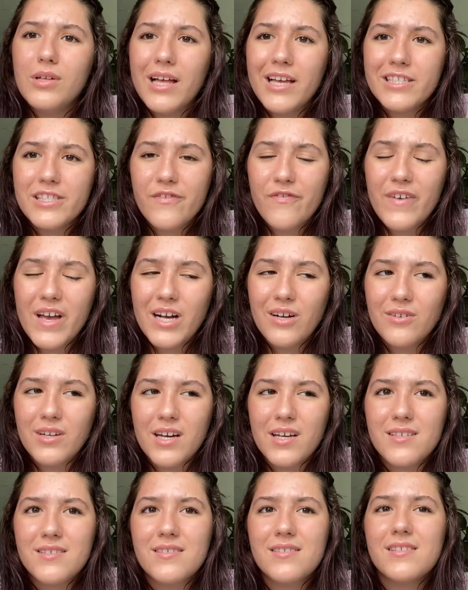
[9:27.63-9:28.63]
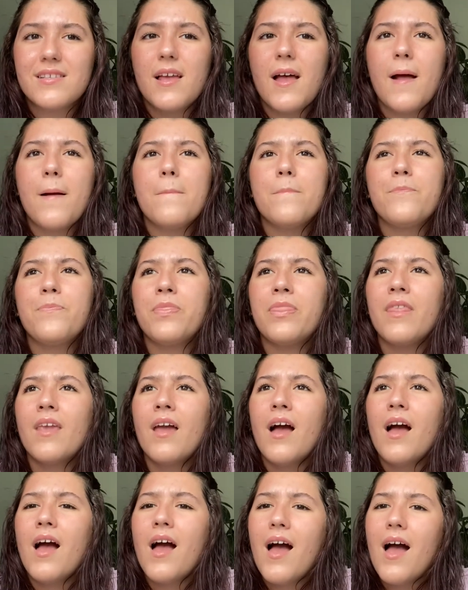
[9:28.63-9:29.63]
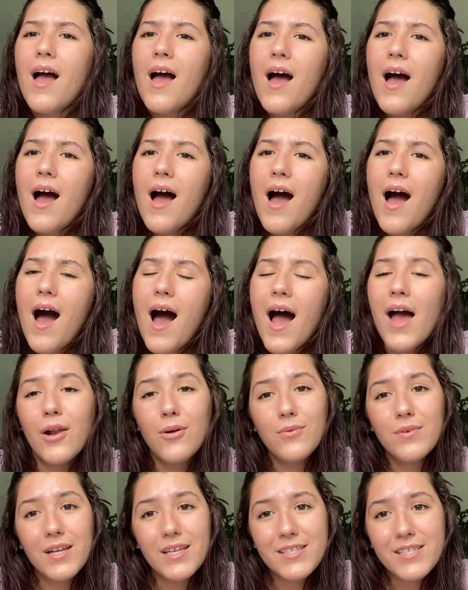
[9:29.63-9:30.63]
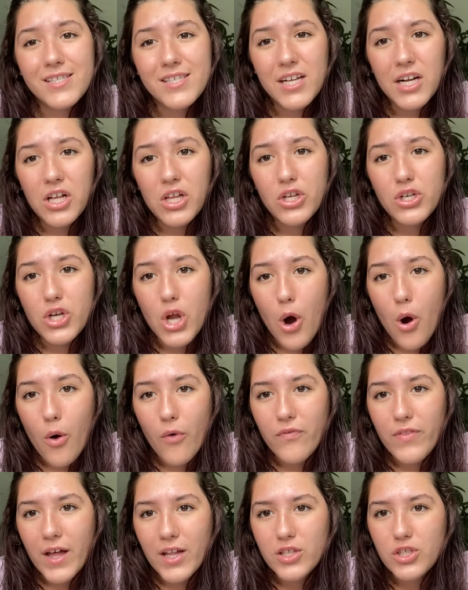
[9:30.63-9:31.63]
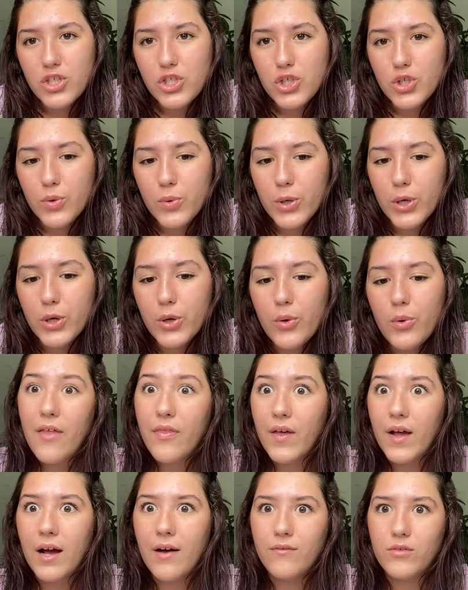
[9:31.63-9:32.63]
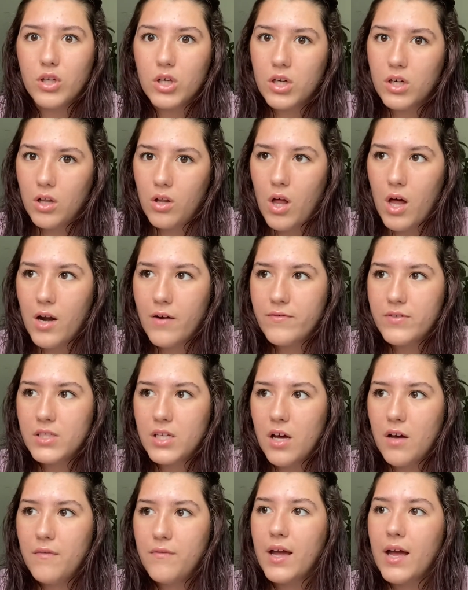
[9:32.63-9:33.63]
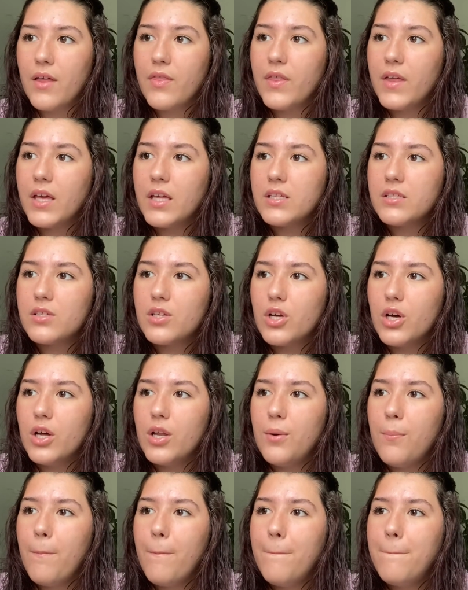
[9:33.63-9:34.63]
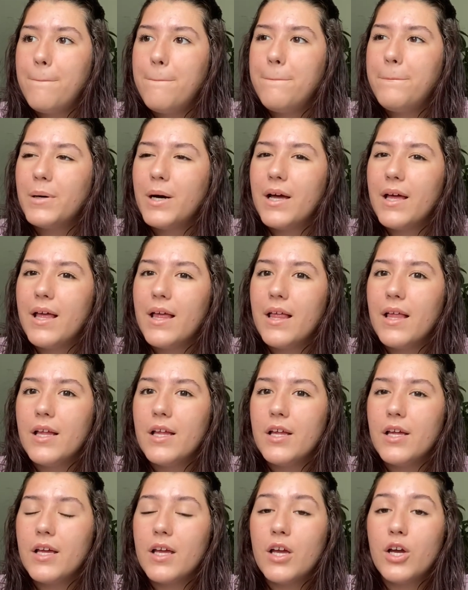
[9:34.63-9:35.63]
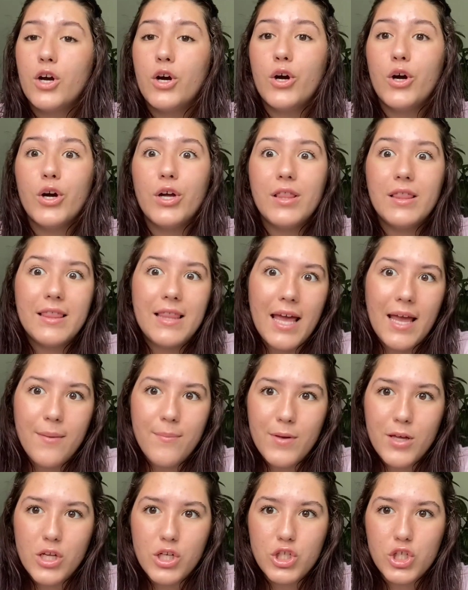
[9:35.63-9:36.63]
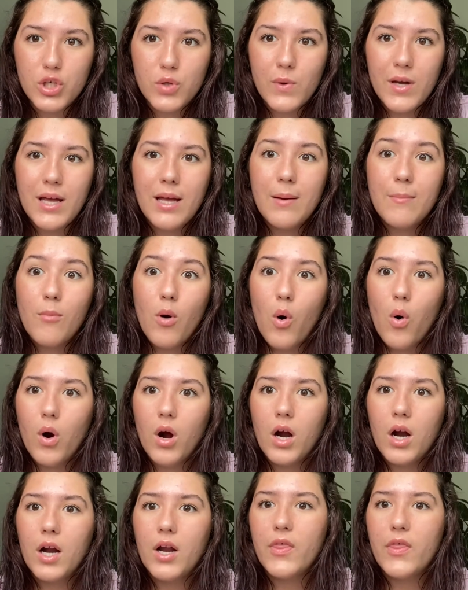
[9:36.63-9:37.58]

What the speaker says: has failed us. I don't necessarily know if that's true. I think I've learned a lot of stuff. I think it's good, but could they be doing more